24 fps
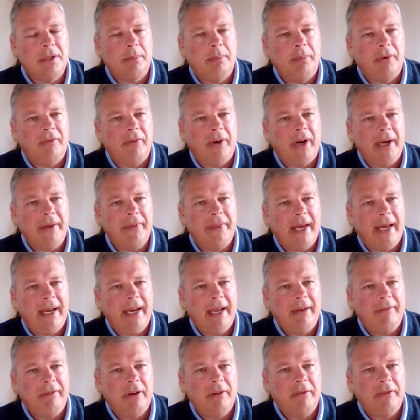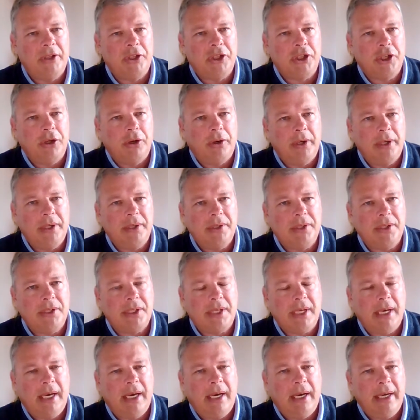provide that level of
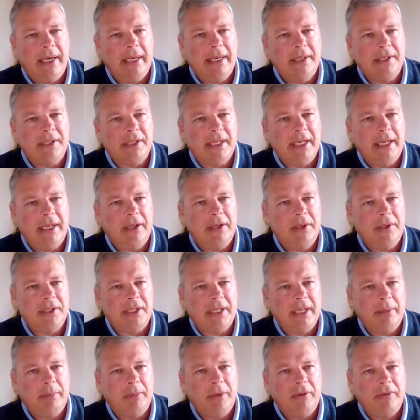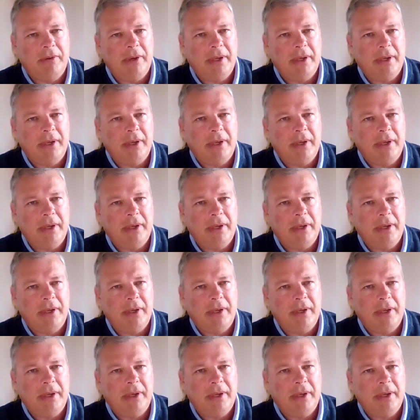assurance in CHC